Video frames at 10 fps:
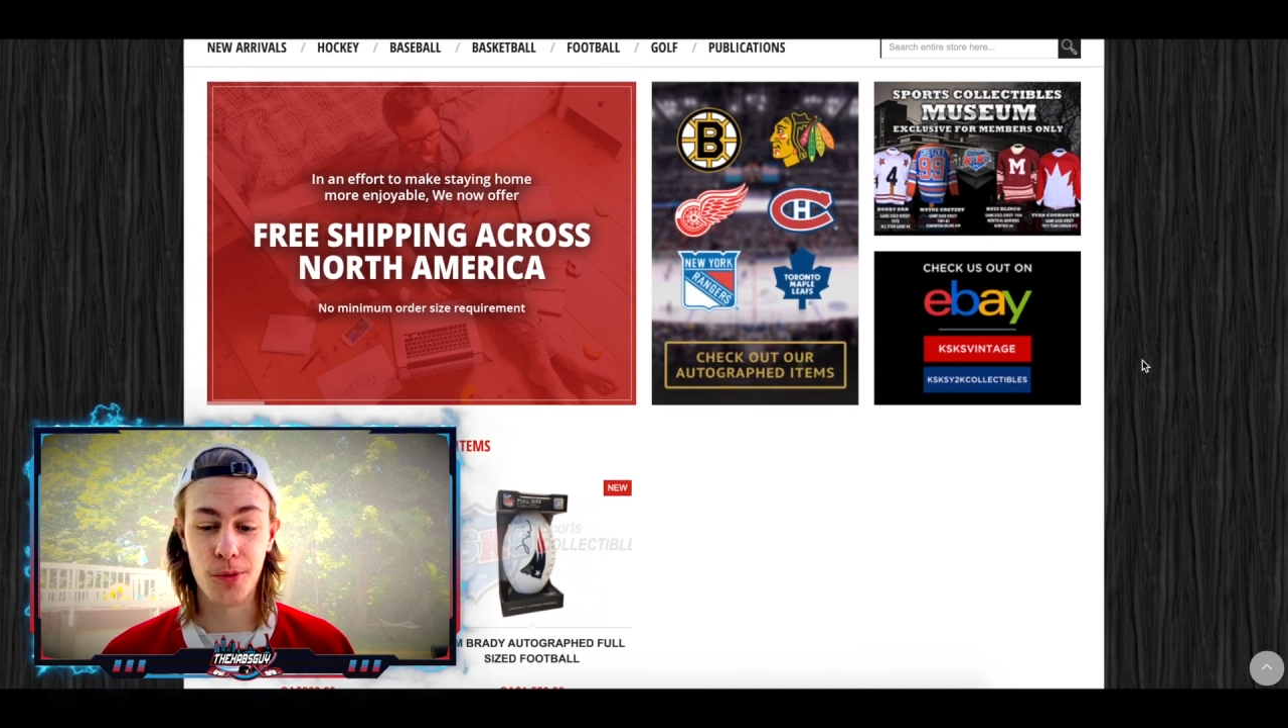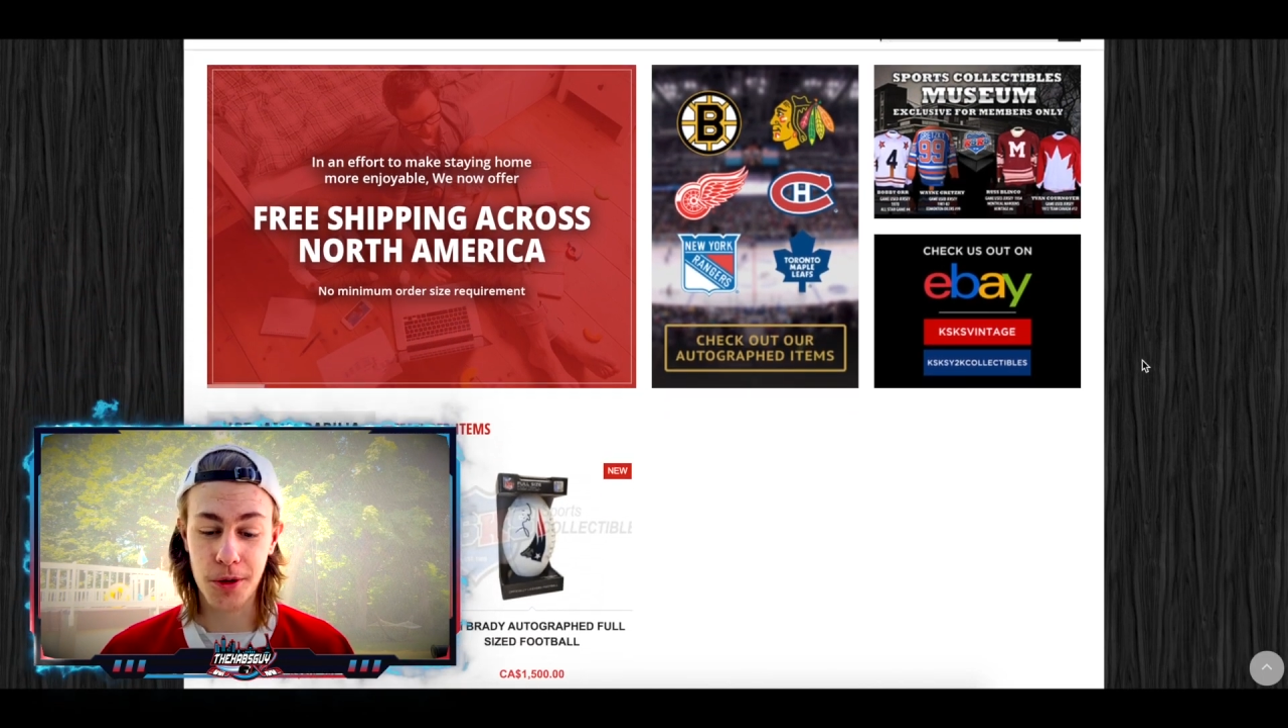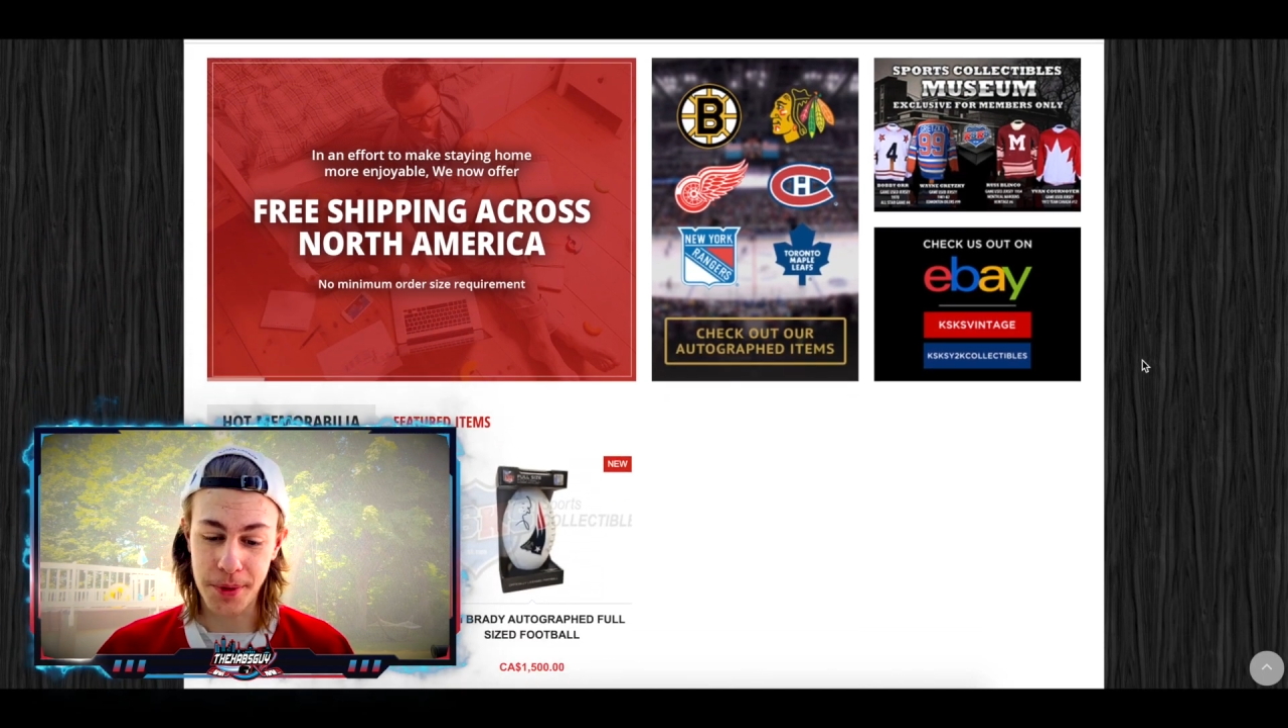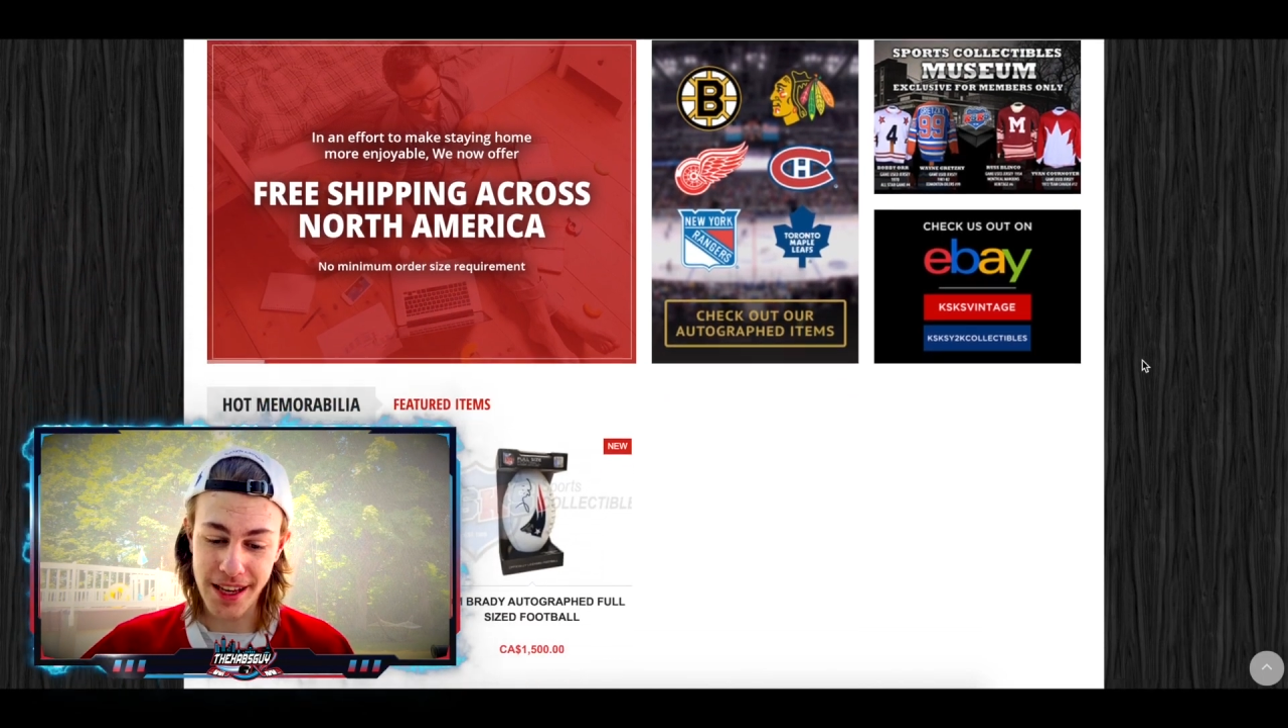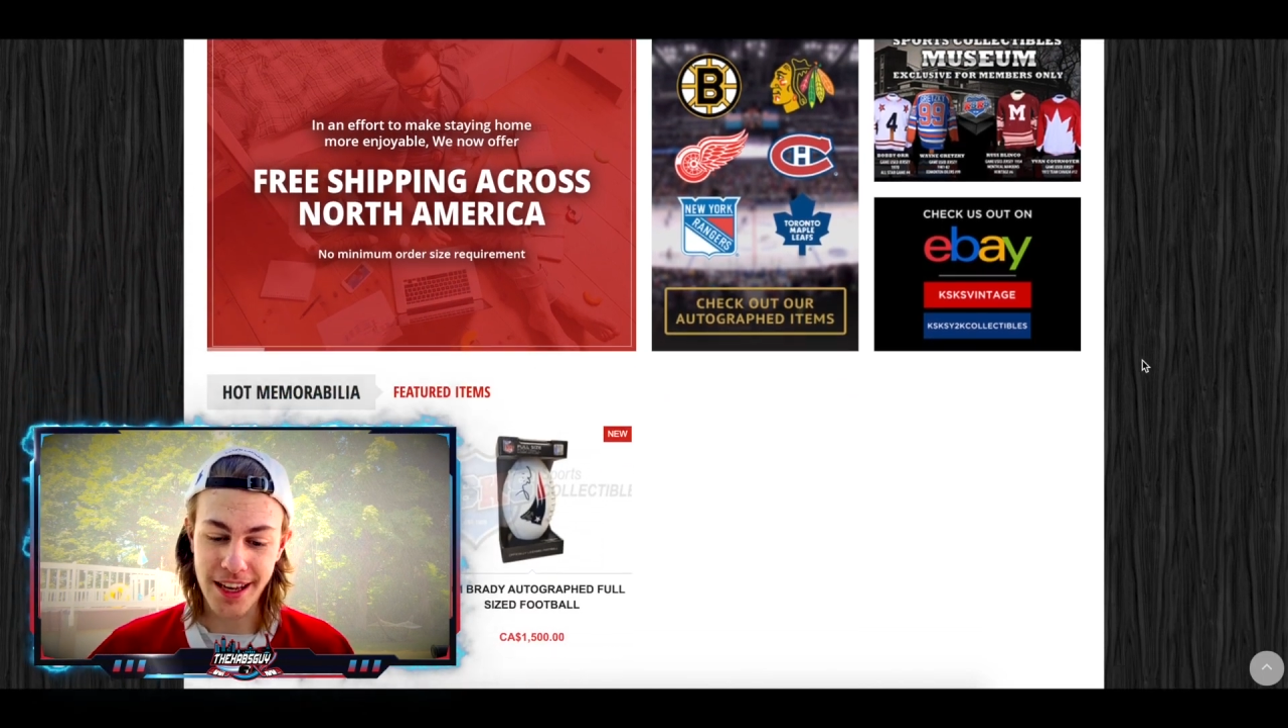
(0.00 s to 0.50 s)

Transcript: will be